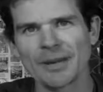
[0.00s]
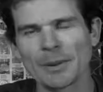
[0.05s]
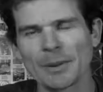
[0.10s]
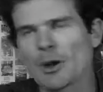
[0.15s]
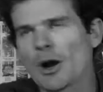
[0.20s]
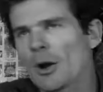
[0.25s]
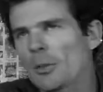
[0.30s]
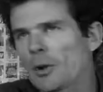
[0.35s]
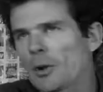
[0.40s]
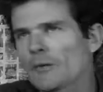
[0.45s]
people.
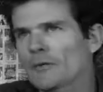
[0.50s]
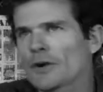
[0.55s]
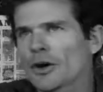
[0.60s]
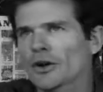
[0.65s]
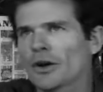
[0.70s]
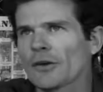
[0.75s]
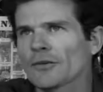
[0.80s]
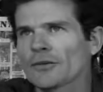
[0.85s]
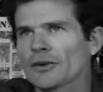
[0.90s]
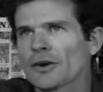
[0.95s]
Go, oh well, I've
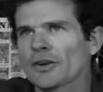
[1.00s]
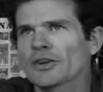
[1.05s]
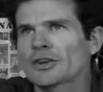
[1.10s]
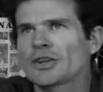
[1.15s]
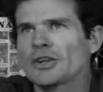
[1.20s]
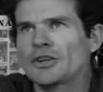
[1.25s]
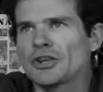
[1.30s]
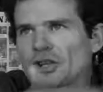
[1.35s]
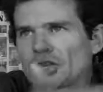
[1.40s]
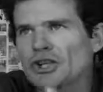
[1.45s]
got I've got a
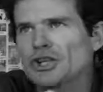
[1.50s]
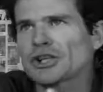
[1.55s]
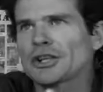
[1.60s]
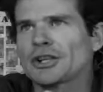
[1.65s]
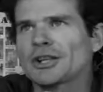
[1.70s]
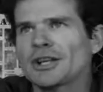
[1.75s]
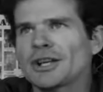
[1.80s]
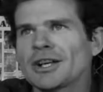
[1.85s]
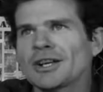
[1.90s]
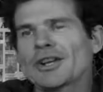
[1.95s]

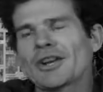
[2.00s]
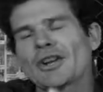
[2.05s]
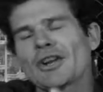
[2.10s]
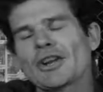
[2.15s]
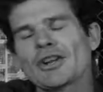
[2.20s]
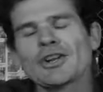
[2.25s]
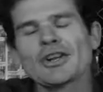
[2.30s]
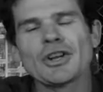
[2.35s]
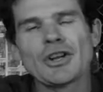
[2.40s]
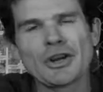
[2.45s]
condition. No, no,
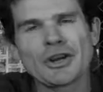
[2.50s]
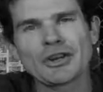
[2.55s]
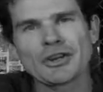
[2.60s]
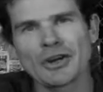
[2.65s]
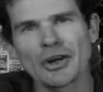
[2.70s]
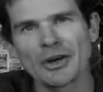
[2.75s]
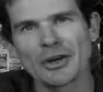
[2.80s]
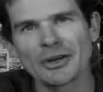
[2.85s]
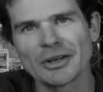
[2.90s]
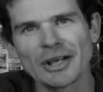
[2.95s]
you know you
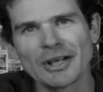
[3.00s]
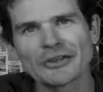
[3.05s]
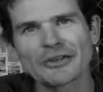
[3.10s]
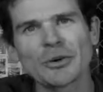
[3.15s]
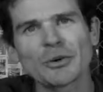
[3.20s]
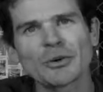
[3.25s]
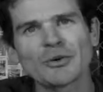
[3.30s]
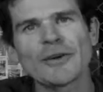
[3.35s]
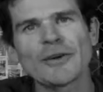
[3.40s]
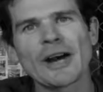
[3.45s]
don't. It's
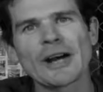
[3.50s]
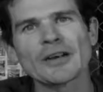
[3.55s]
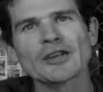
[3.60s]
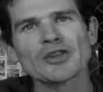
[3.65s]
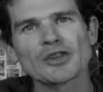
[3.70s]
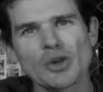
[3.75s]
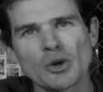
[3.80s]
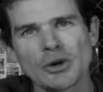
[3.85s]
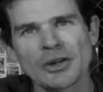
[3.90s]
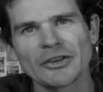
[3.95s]
called a fucking
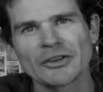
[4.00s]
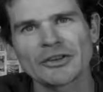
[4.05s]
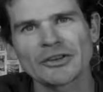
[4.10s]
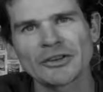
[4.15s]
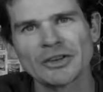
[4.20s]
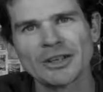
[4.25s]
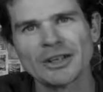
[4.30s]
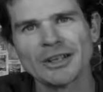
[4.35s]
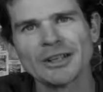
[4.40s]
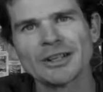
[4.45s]

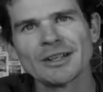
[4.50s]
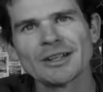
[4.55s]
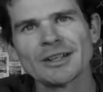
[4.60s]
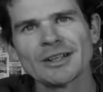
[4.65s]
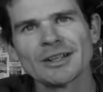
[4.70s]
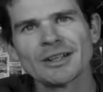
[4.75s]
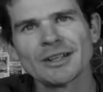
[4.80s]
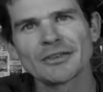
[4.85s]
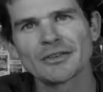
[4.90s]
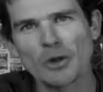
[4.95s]
choice.
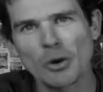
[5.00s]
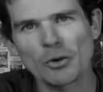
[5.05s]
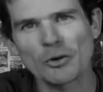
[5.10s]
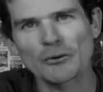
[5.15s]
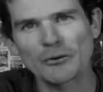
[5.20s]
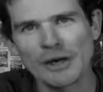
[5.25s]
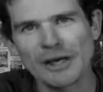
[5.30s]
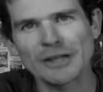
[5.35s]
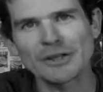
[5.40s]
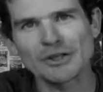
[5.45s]
It's called a
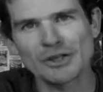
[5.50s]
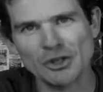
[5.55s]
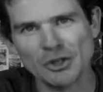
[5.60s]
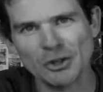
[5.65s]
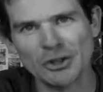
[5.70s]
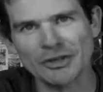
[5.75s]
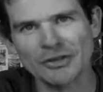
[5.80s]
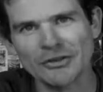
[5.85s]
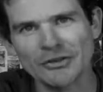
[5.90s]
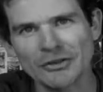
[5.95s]
fucking
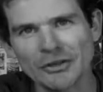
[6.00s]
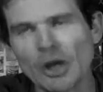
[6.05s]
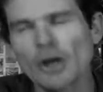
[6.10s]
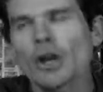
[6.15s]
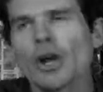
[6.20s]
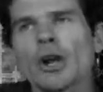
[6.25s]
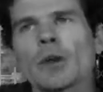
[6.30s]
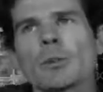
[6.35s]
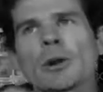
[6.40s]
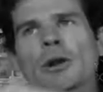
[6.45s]
choice. No,
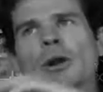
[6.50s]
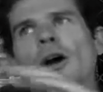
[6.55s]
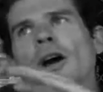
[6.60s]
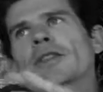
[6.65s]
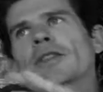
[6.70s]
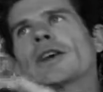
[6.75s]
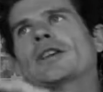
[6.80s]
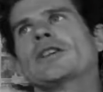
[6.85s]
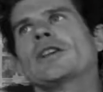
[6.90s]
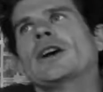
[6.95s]
no, but
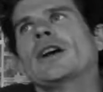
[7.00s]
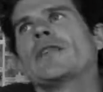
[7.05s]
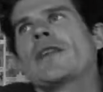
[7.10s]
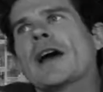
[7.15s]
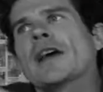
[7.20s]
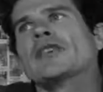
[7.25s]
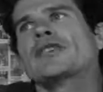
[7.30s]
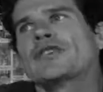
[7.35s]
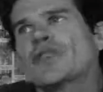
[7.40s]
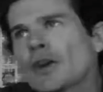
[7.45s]
like that,
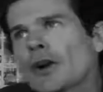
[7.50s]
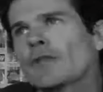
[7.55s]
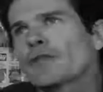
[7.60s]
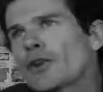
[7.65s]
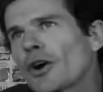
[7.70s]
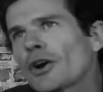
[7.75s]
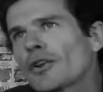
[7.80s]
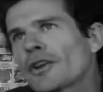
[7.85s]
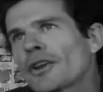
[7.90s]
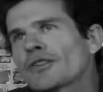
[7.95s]
they said I've
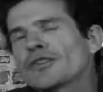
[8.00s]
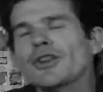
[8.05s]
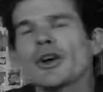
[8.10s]
got this.